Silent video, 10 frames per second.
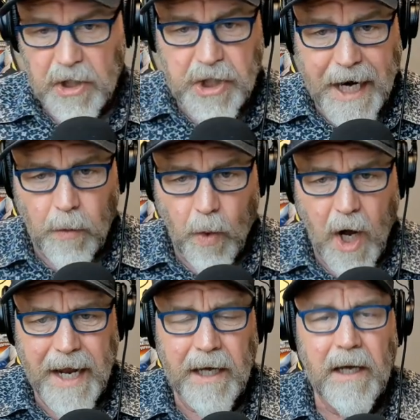Gen
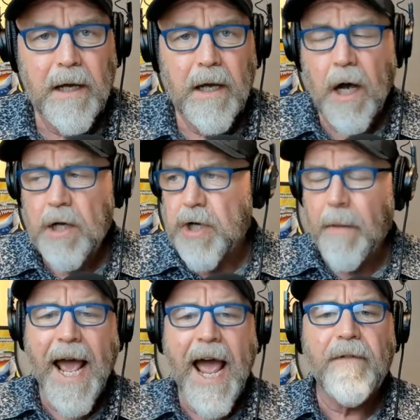1. So I'm
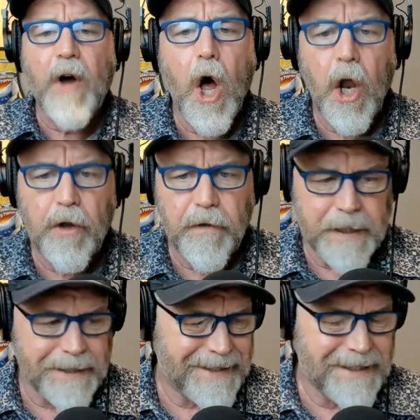going to have all of
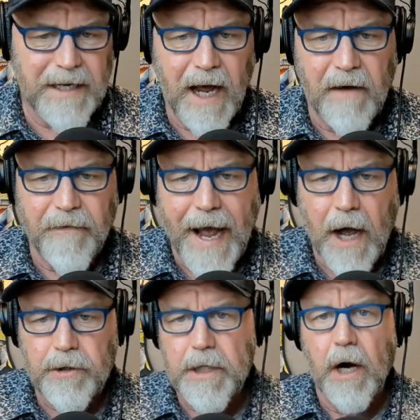this stuff
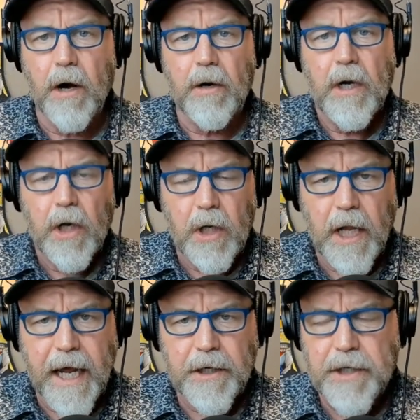out there
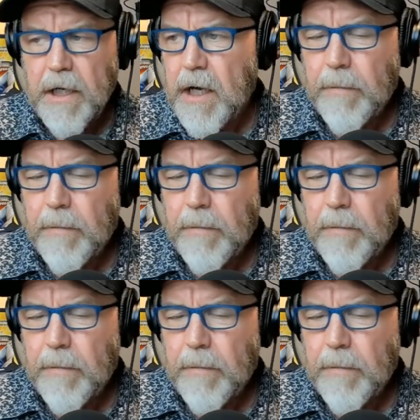linked.